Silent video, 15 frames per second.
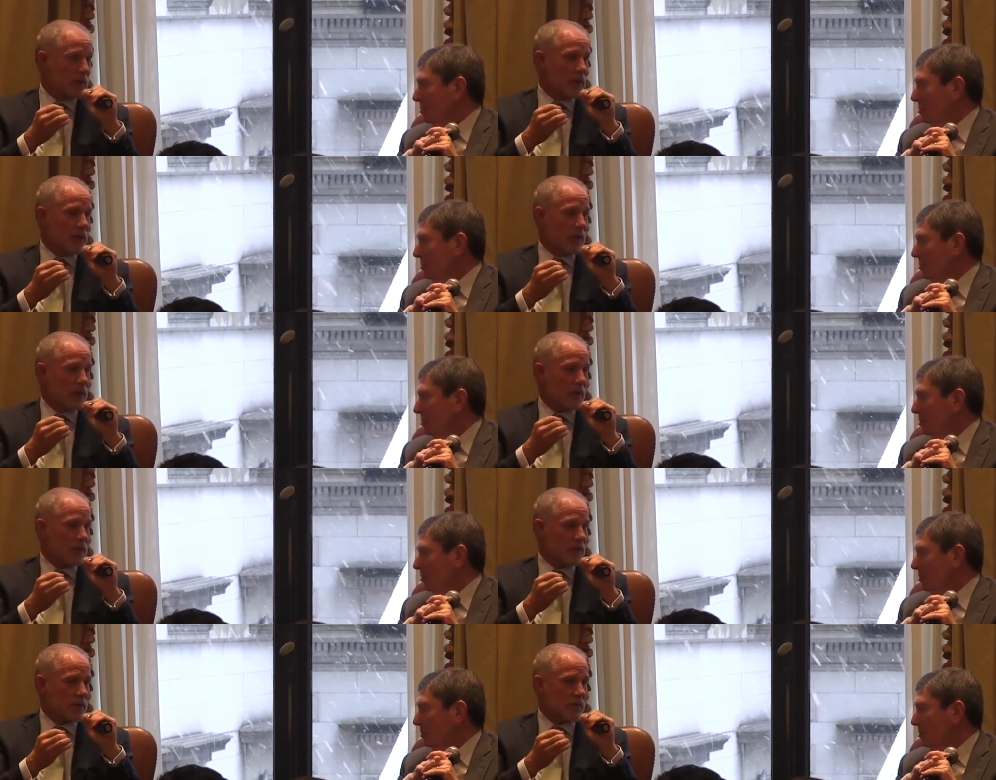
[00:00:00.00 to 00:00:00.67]

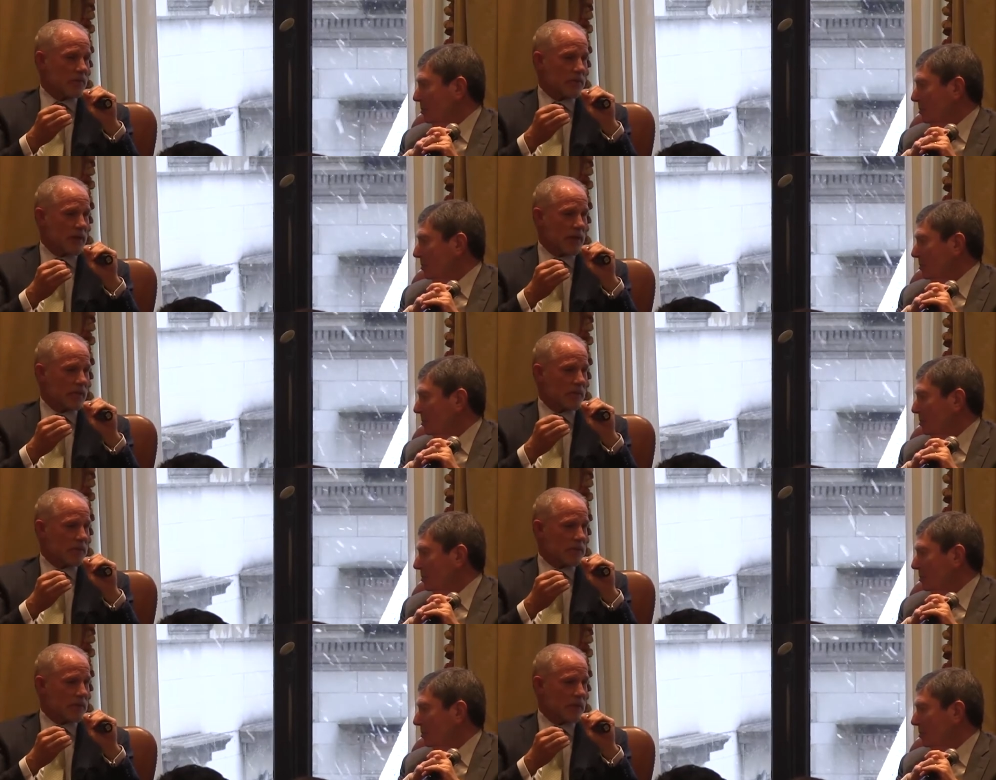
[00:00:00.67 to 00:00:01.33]
Speaker 1: uh,
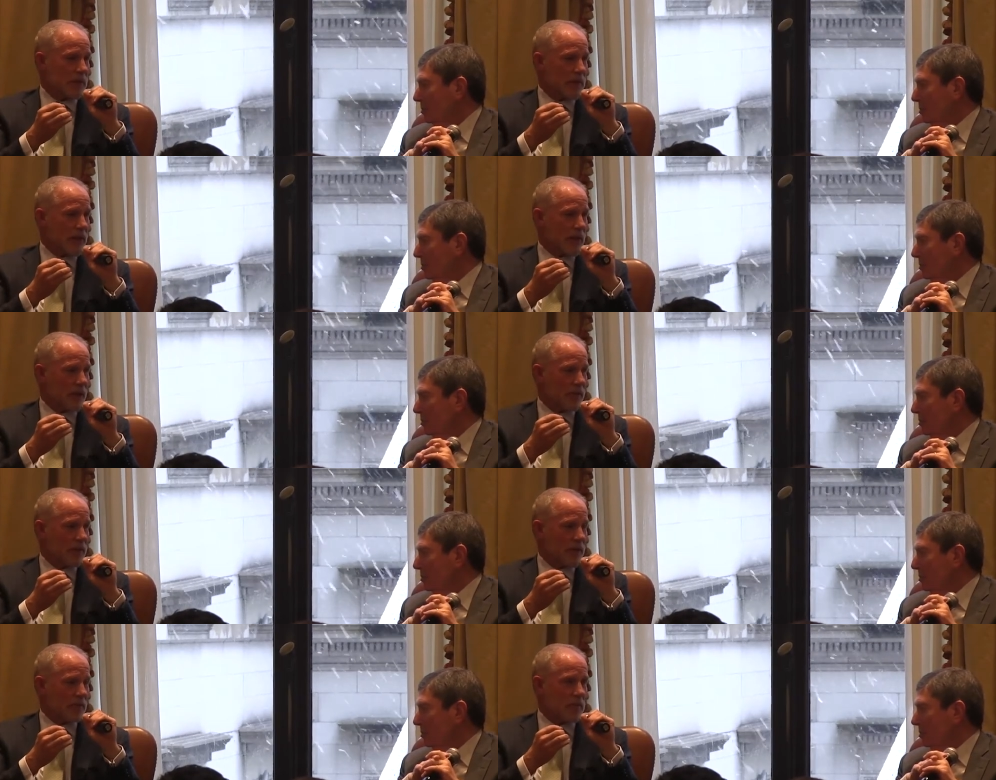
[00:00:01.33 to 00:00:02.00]
sometimes uh,
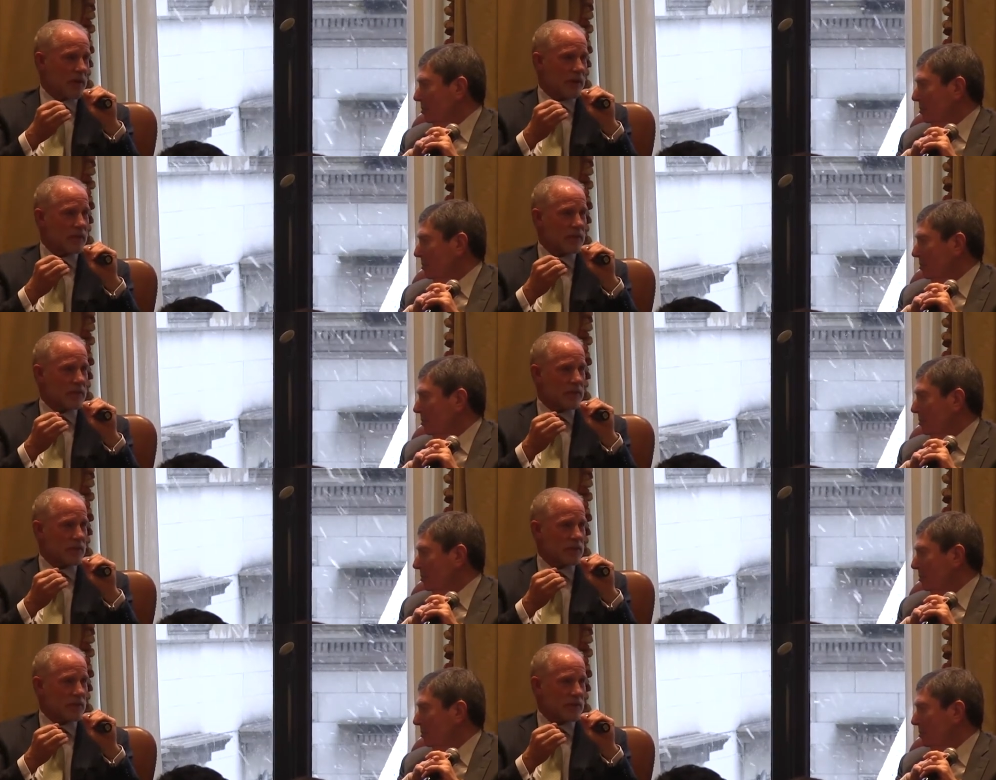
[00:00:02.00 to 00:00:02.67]
how they made
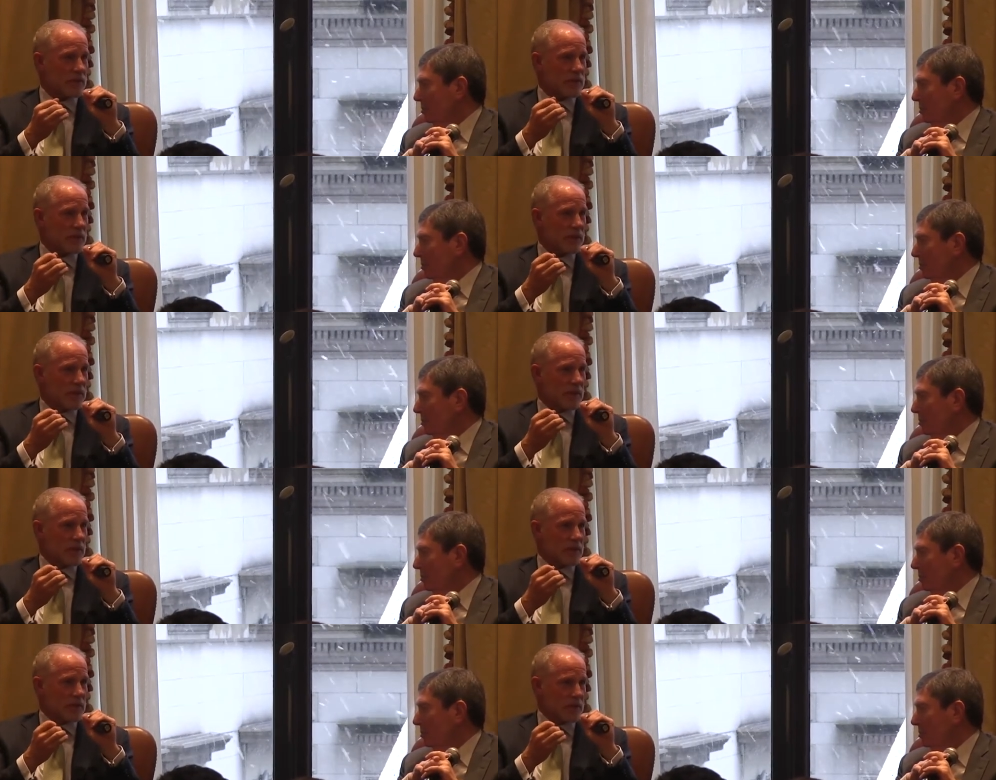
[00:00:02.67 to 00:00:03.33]
decisions,
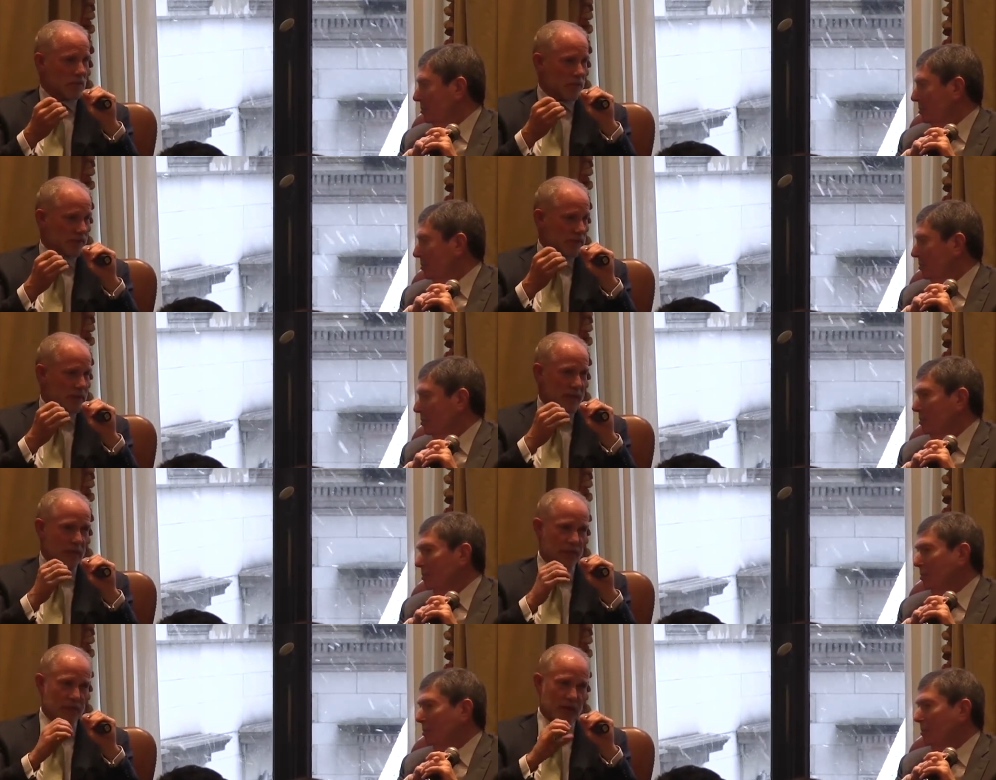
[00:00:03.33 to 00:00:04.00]
sort of the
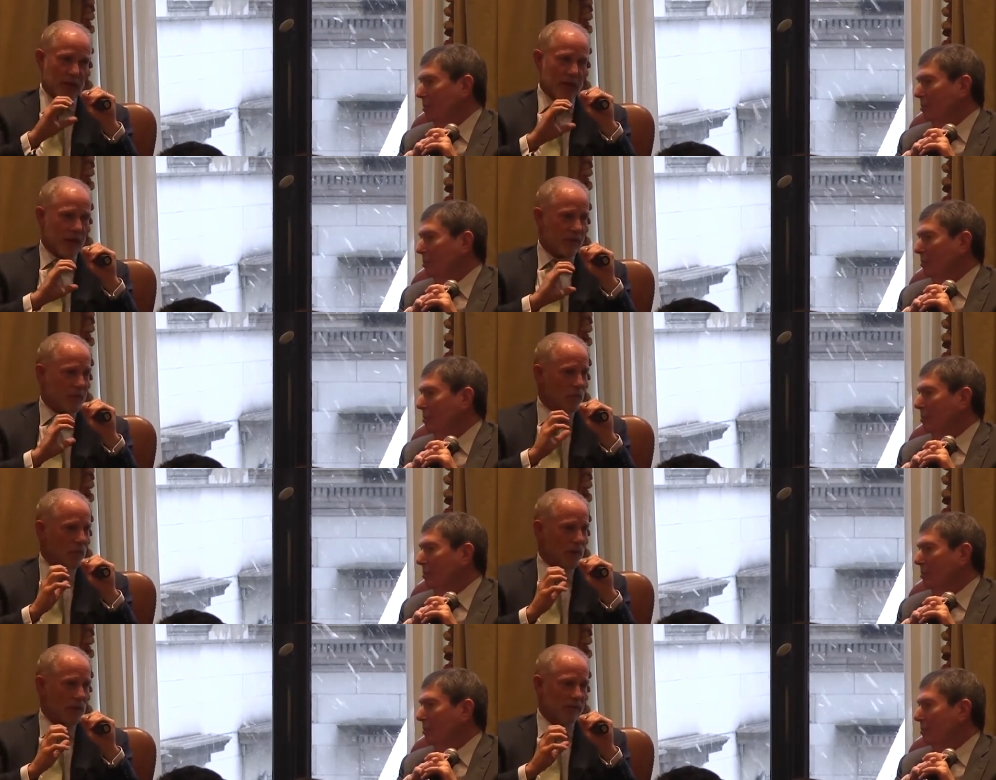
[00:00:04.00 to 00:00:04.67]
same thing.
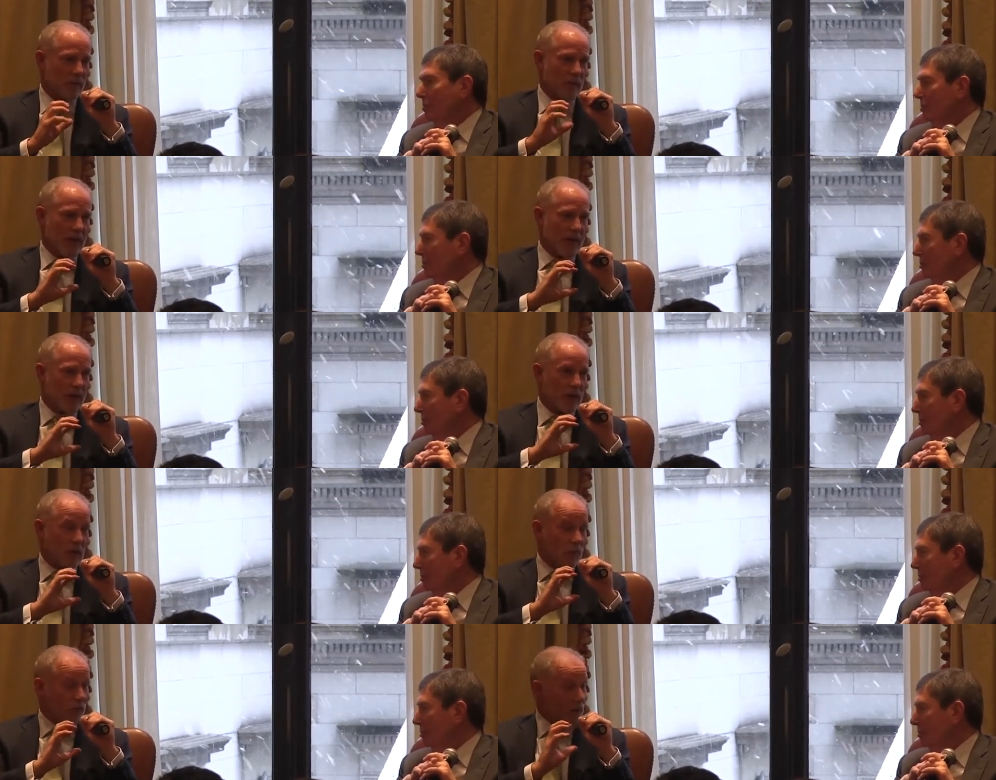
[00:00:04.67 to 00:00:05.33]
Every one of them
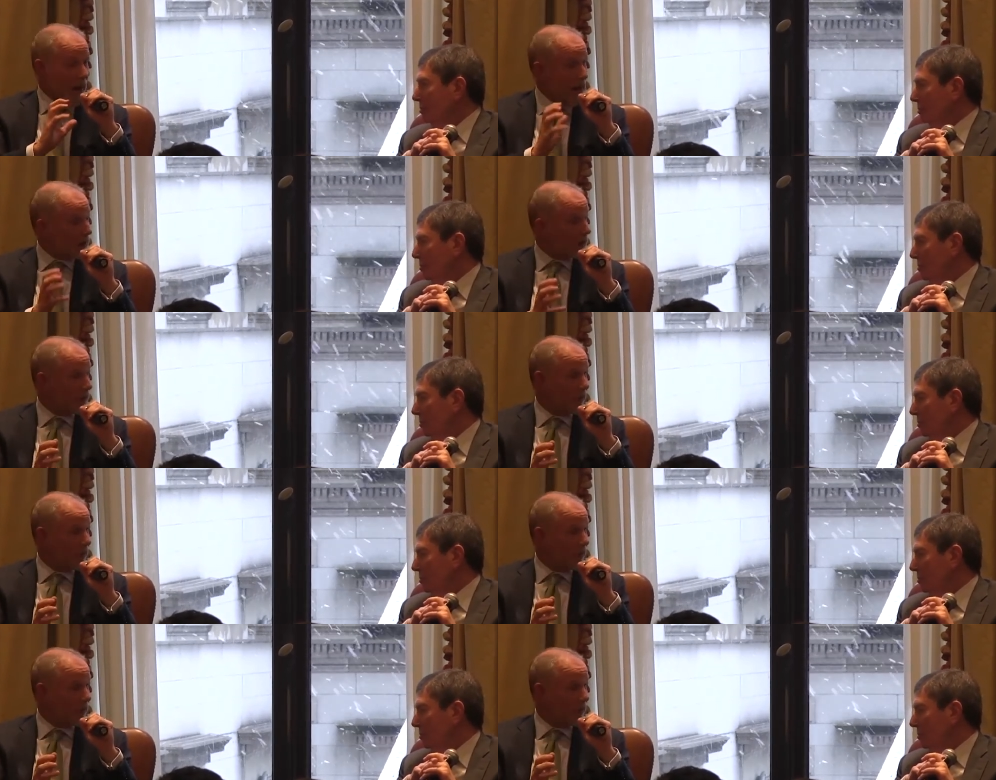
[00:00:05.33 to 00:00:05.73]
had grand